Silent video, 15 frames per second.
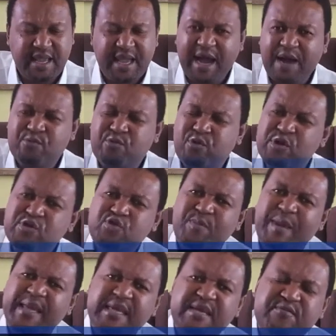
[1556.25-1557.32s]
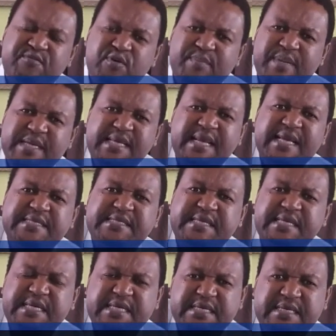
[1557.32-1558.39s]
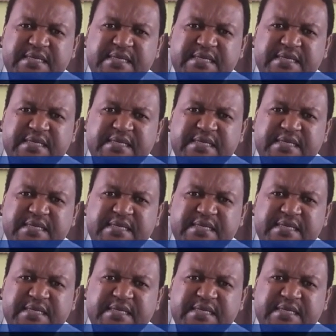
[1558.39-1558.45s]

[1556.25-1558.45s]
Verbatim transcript: According to my information, a tree